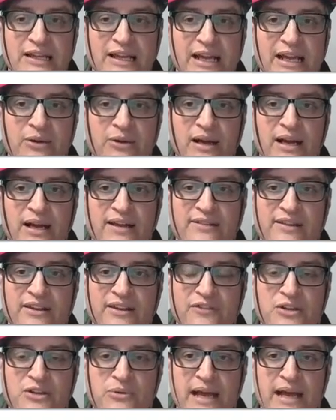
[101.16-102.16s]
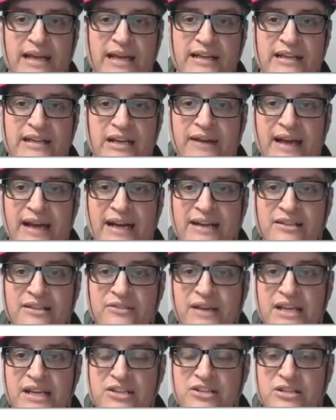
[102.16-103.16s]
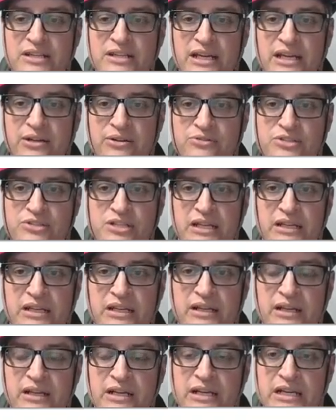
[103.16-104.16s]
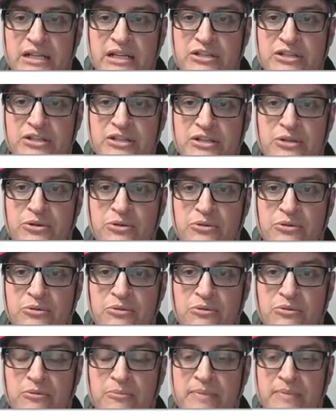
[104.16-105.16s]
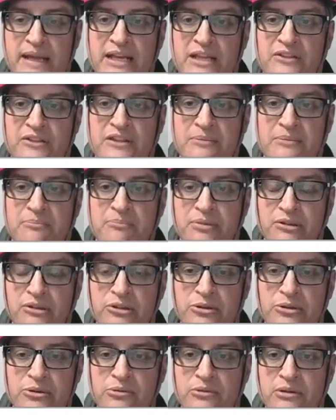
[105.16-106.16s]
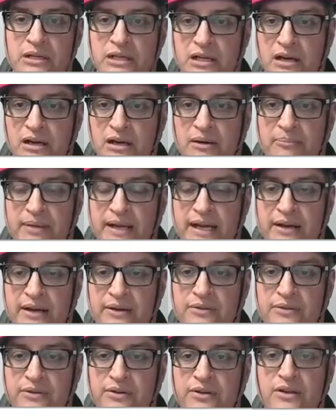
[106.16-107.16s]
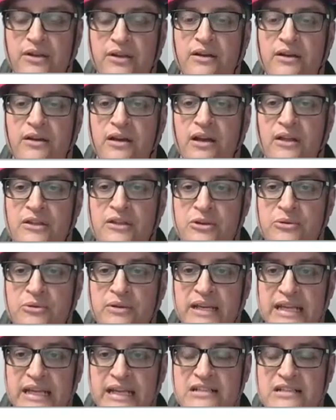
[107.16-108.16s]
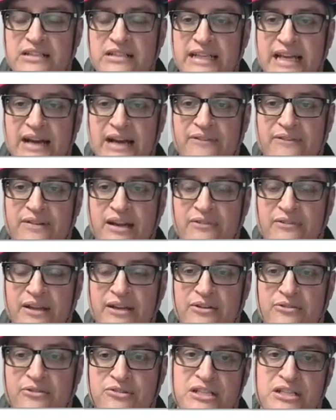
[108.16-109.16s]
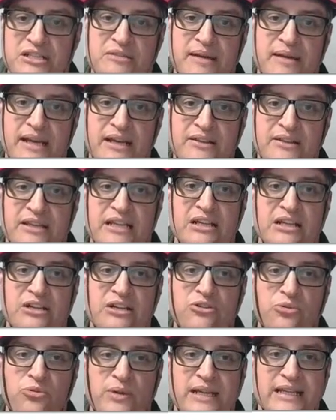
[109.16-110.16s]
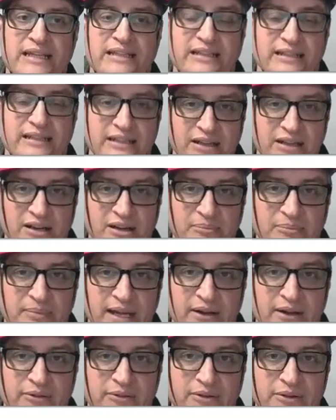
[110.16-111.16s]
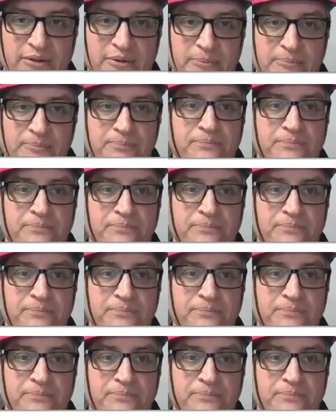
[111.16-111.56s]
Likewise, if you had enough activation energy to make the blue compound, you would easily have enough energy to make the green compound.